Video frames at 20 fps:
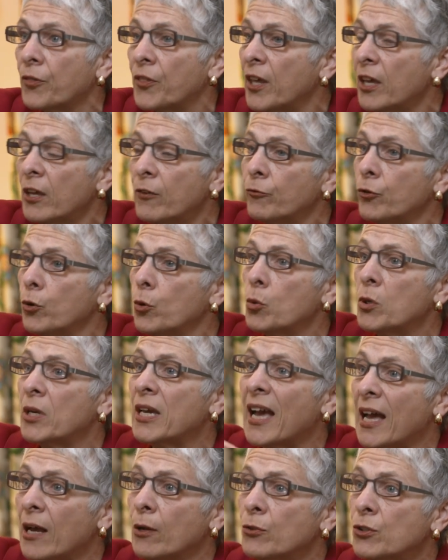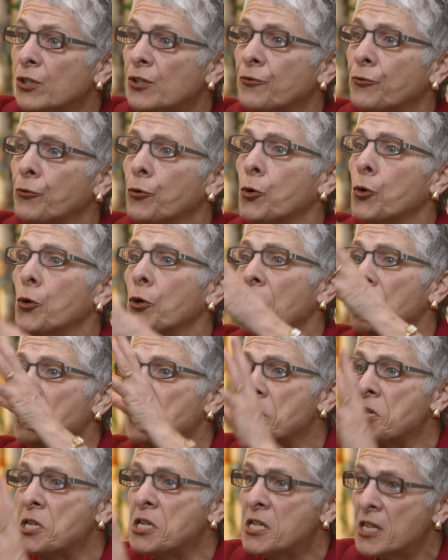Their view counts for
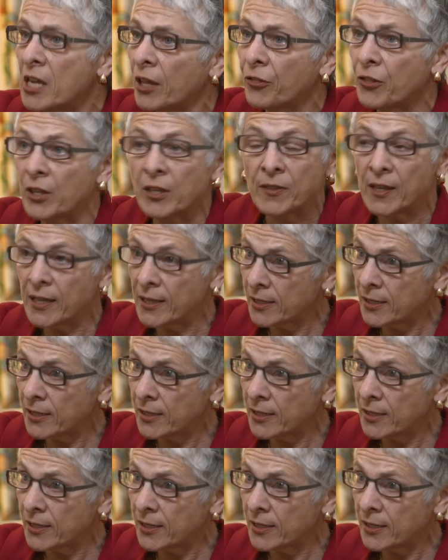nothing.